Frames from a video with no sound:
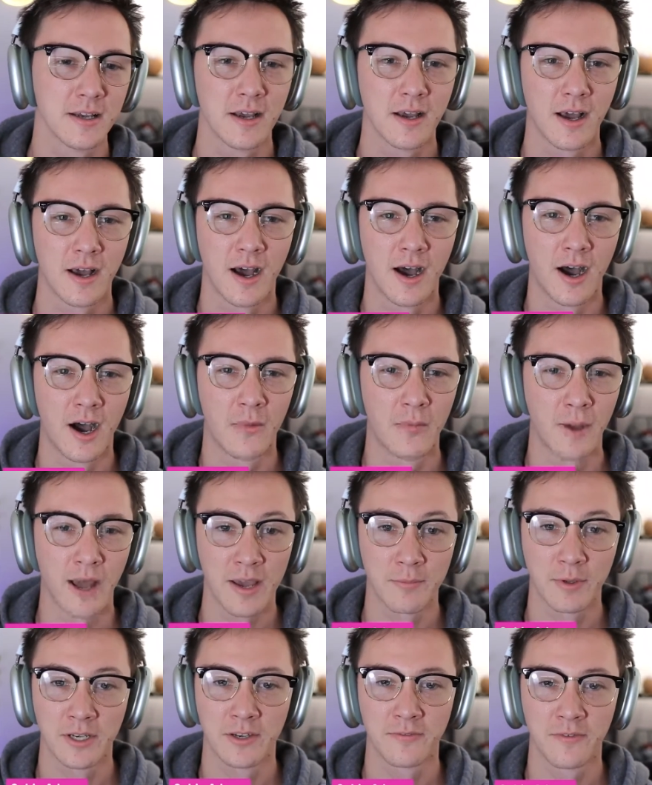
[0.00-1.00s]
I am a
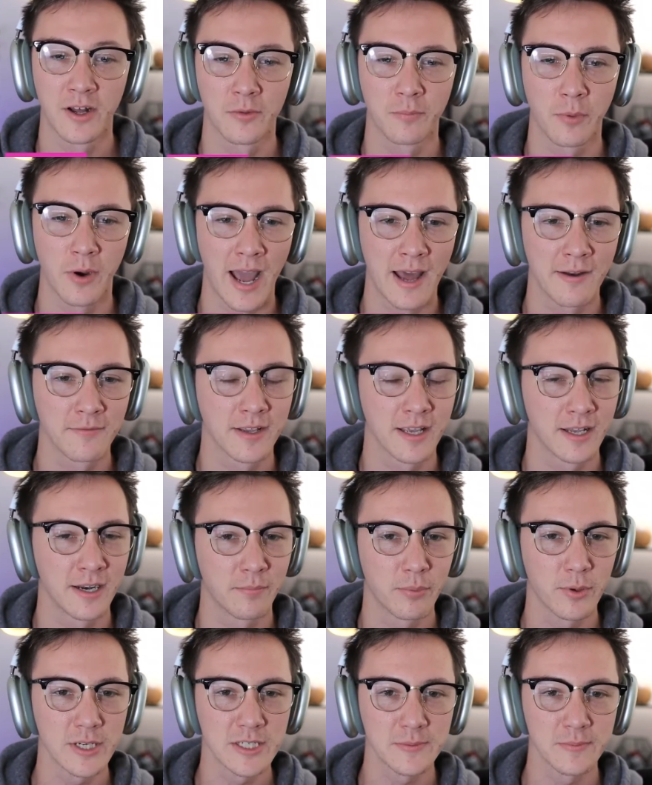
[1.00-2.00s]
developer advocate at
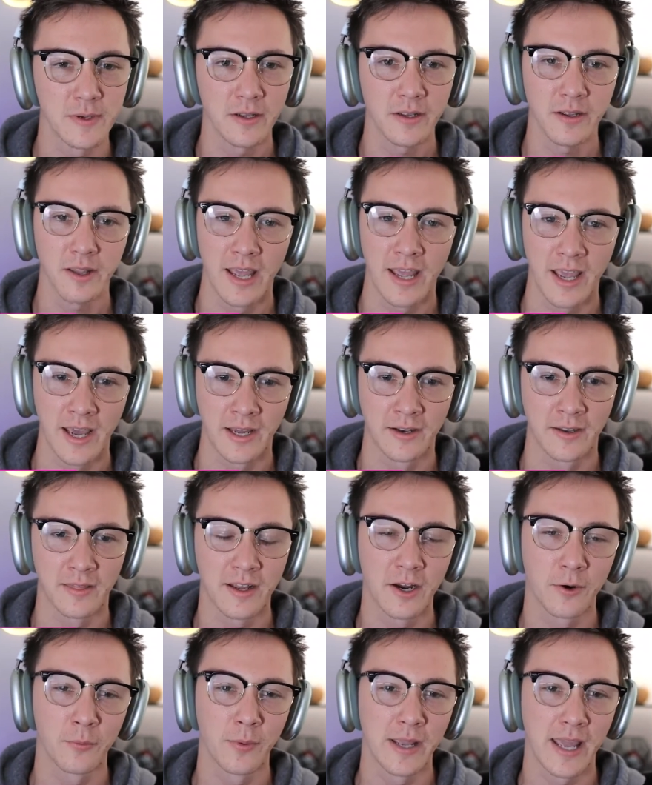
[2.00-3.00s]
Prisma, and
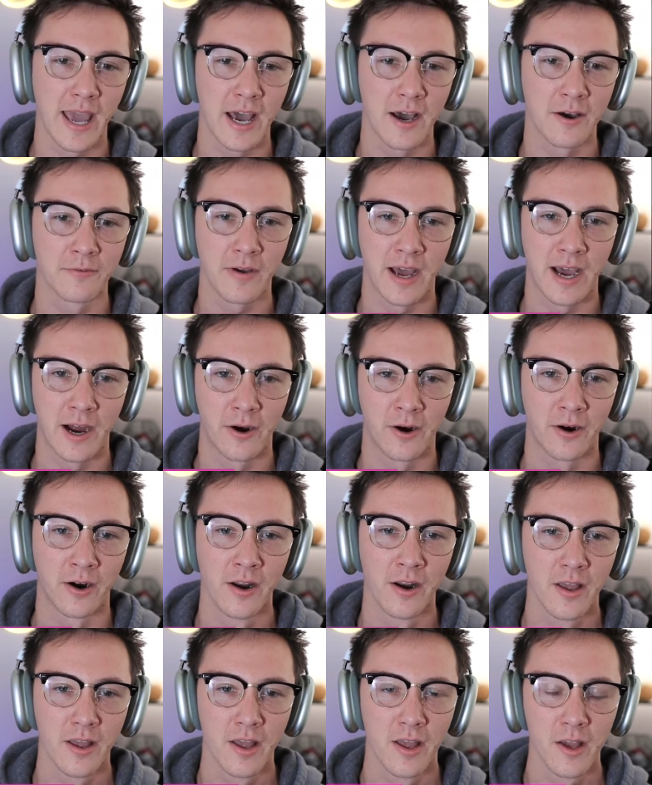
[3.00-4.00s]
there we have our
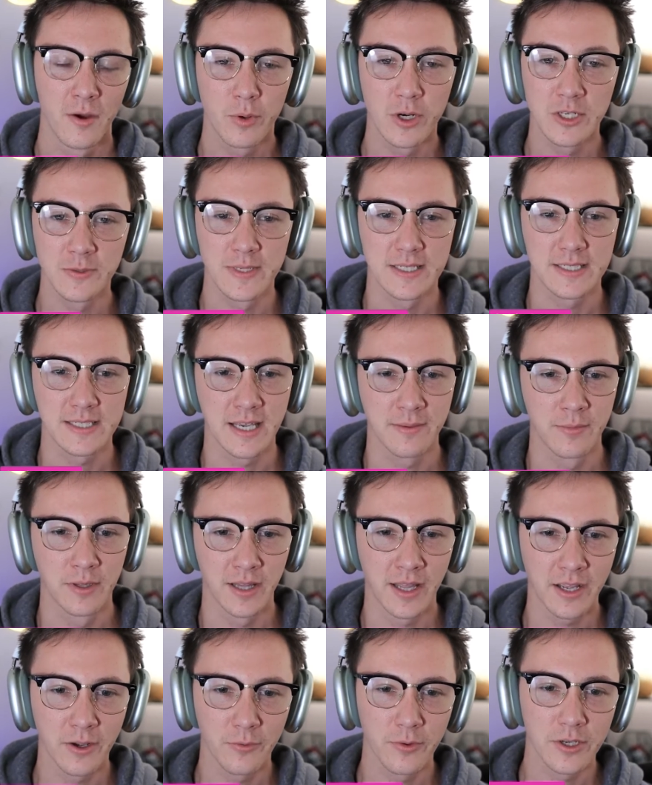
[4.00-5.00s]
Prisma Schema
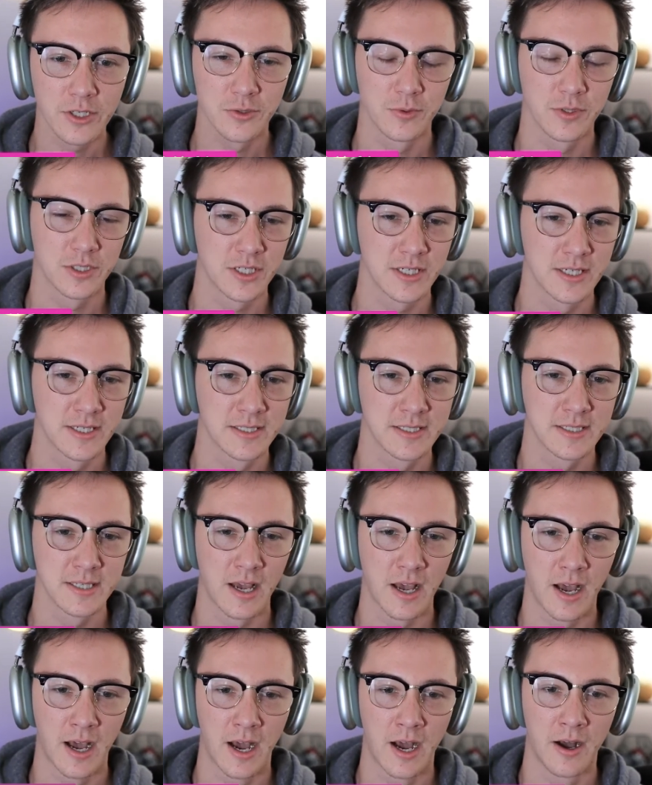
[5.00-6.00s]
language, which is
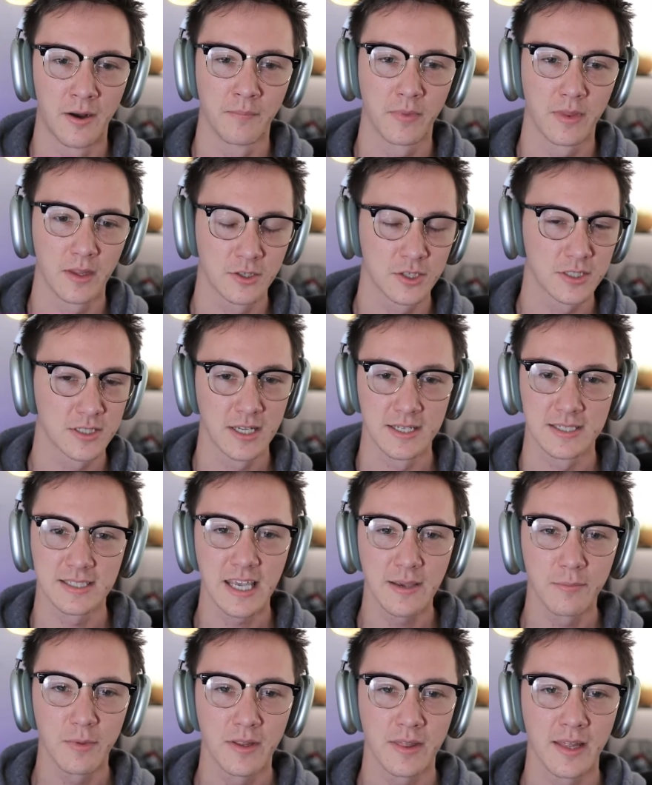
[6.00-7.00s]
just a
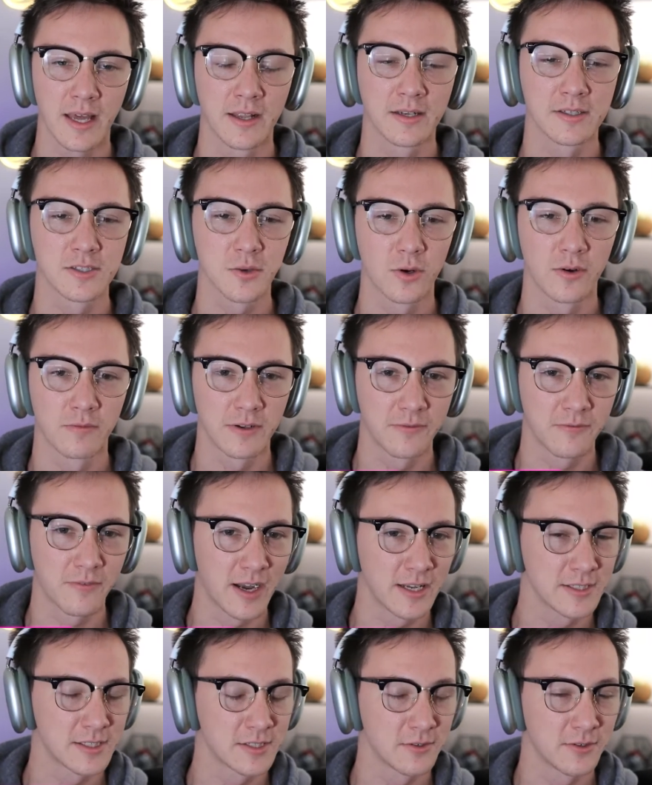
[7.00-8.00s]
schema that sort of
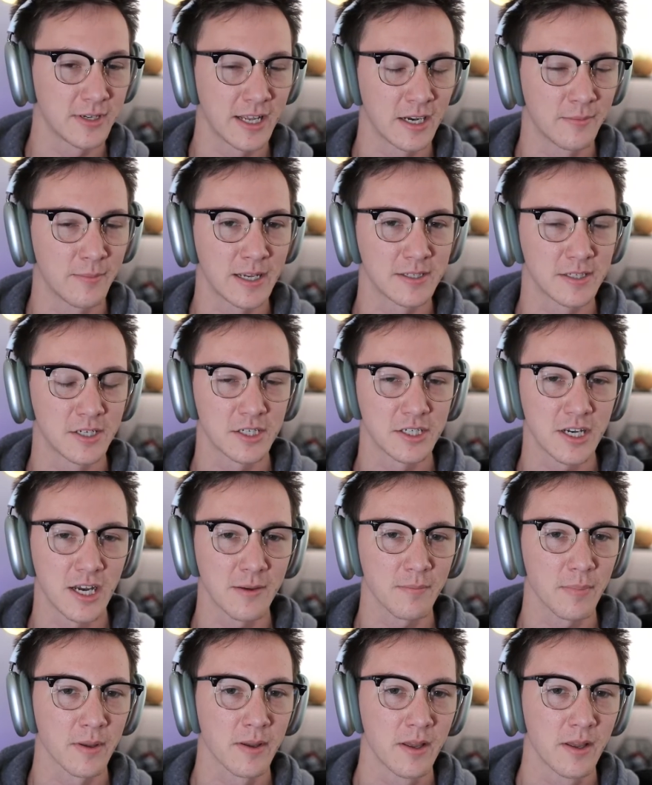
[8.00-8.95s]
defines your database's shape.